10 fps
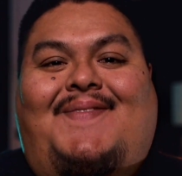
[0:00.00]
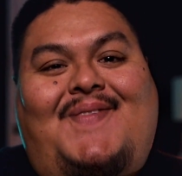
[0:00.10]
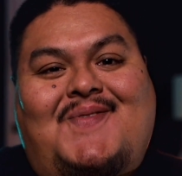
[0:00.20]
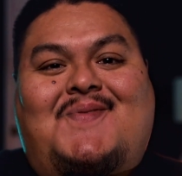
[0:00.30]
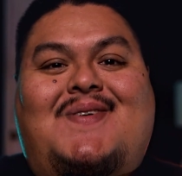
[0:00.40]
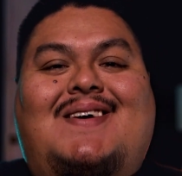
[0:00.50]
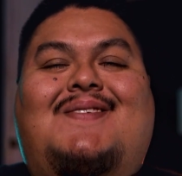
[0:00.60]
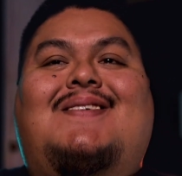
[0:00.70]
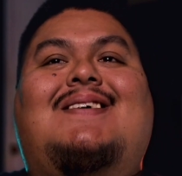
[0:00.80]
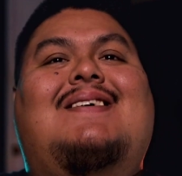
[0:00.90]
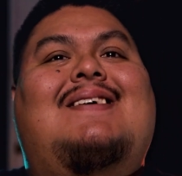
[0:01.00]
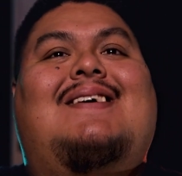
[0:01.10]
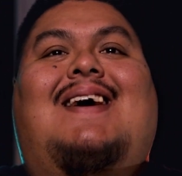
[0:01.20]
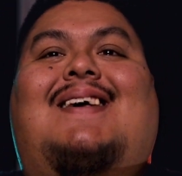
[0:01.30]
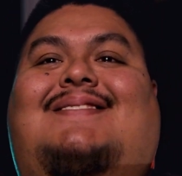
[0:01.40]
if you will,
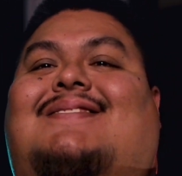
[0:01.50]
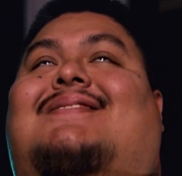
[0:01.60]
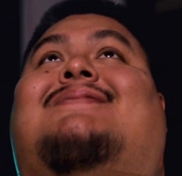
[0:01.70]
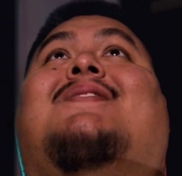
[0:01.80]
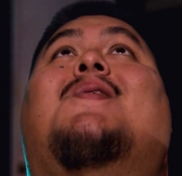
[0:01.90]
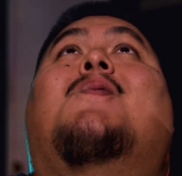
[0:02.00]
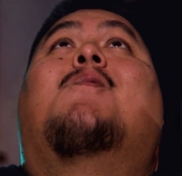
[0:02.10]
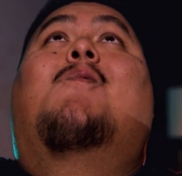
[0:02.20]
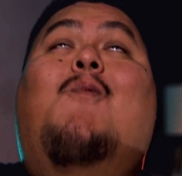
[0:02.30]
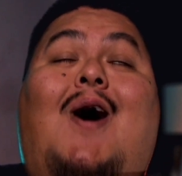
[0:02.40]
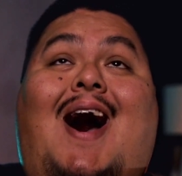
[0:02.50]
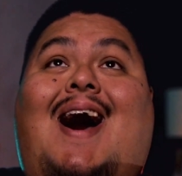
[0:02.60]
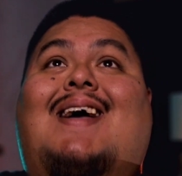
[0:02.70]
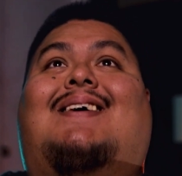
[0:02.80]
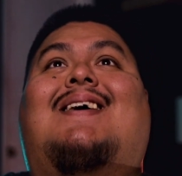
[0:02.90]
and just,
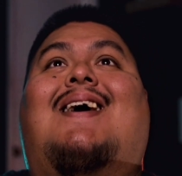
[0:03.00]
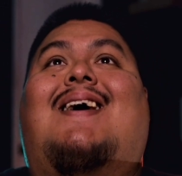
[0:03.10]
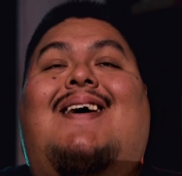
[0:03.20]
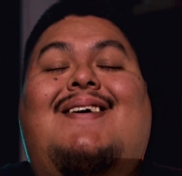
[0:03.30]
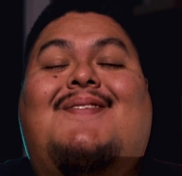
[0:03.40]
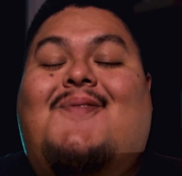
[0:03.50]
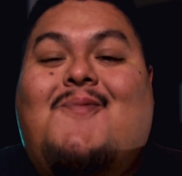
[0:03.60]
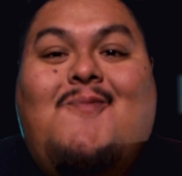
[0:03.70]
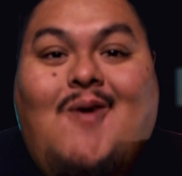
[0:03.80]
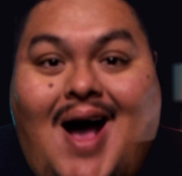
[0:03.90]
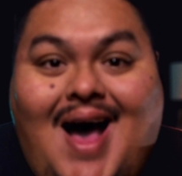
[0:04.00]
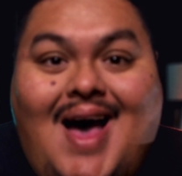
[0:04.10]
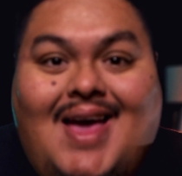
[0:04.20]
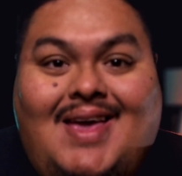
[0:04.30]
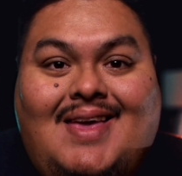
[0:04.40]
why, God?
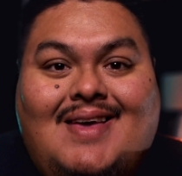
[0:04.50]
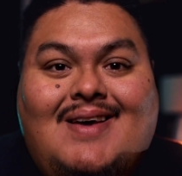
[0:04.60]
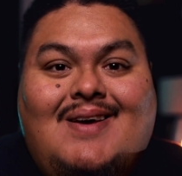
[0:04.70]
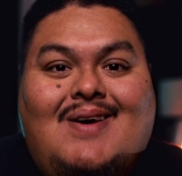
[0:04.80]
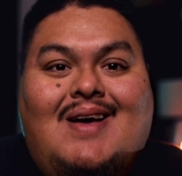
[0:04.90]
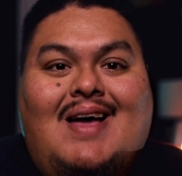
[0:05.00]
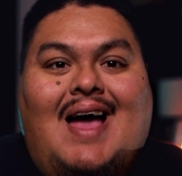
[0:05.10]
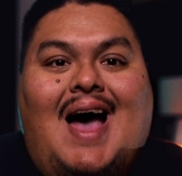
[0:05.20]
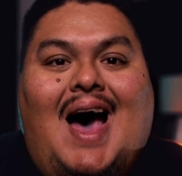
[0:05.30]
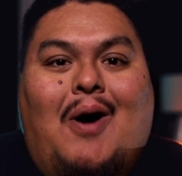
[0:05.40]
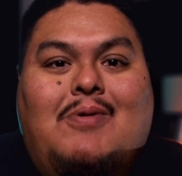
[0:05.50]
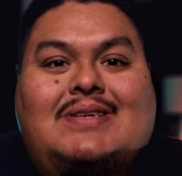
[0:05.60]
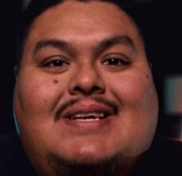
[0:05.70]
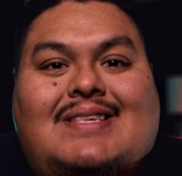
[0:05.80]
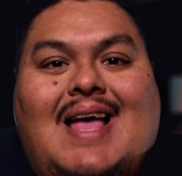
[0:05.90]
Why? How
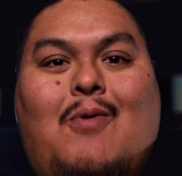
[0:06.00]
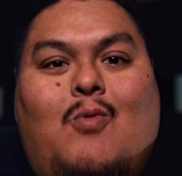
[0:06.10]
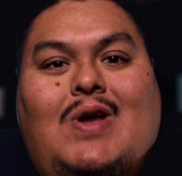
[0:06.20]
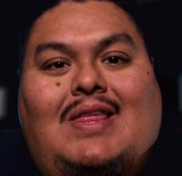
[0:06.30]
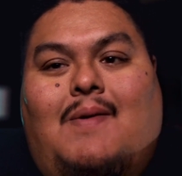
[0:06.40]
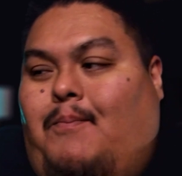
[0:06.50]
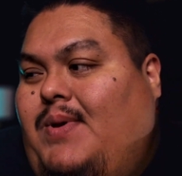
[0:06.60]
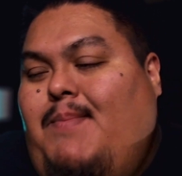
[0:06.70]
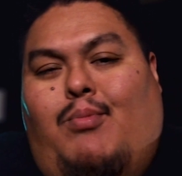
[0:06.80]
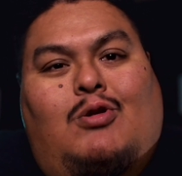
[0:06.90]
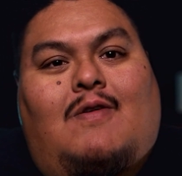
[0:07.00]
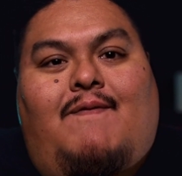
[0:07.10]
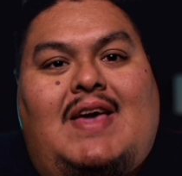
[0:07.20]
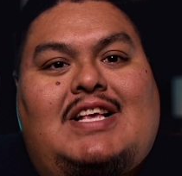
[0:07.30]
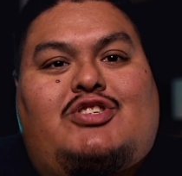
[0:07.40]
is it that we, the people
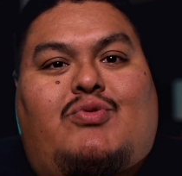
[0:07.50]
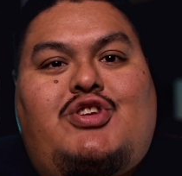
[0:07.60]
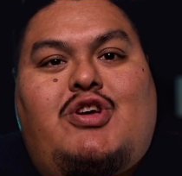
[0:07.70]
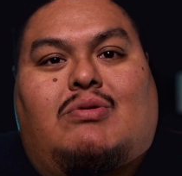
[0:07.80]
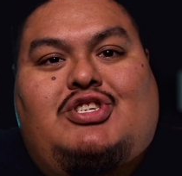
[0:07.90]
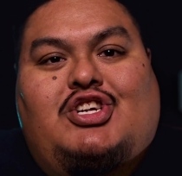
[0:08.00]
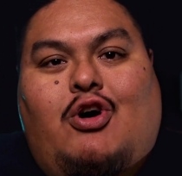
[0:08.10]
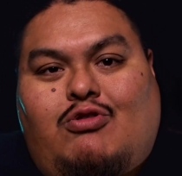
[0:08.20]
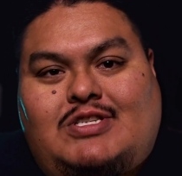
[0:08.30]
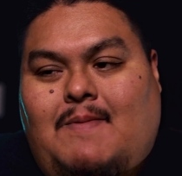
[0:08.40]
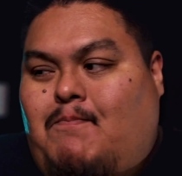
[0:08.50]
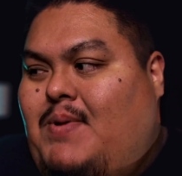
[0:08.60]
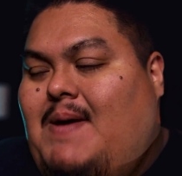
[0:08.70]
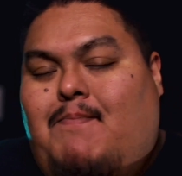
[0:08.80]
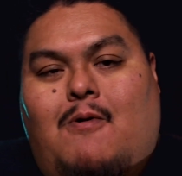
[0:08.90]
of Israel, your chosen
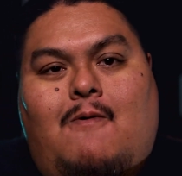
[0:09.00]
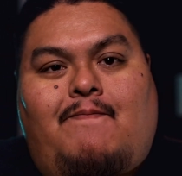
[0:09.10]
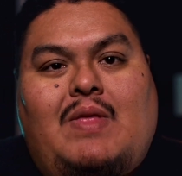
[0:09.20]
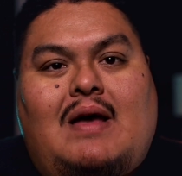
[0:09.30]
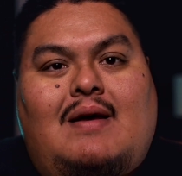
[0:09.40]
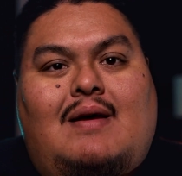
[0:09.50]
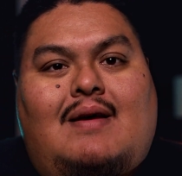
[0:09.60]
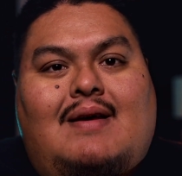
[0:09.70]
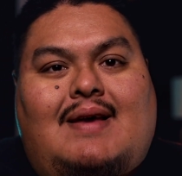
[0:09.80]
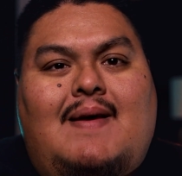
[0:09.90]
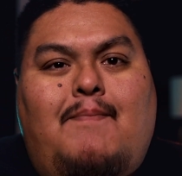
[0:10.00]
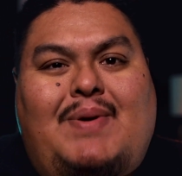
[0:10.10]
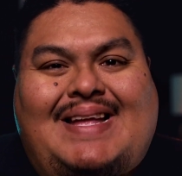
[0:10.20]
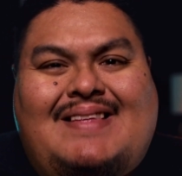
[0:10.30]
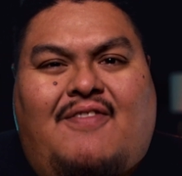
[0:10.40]
people,
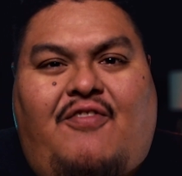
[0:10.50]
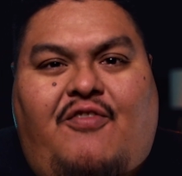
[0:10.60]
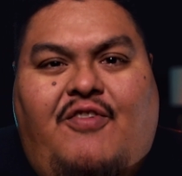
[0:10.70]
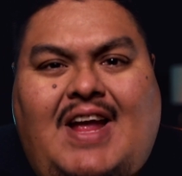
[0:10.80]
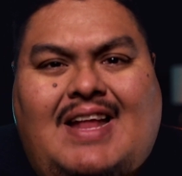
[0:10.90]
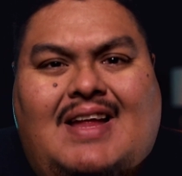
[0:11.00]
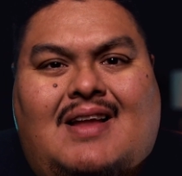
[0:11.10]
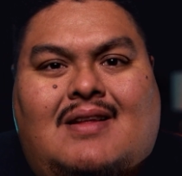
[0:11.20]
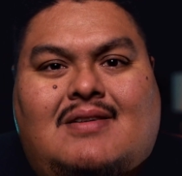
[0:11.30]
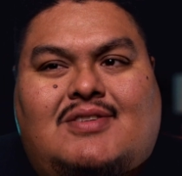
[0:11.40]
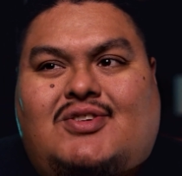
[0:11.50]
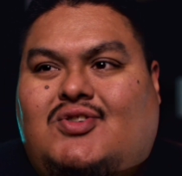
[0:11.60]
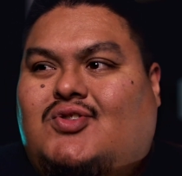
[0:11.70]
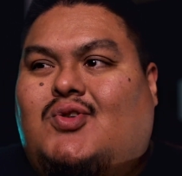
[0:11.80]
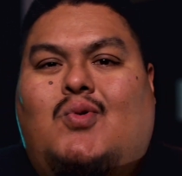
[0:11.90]
can be defeated
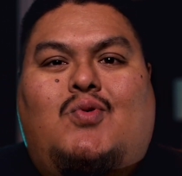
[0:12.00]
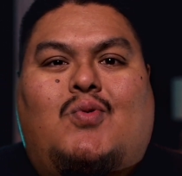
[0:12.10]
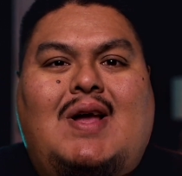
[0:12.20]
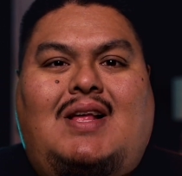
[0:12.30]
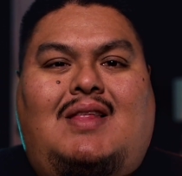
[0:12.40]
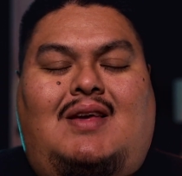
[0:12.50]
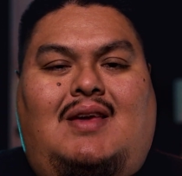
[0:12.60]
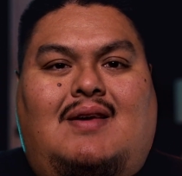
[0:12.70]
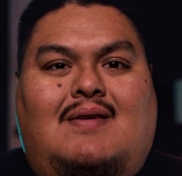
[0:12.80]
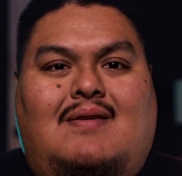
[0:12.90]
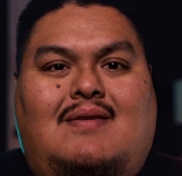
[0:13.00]
so greatly?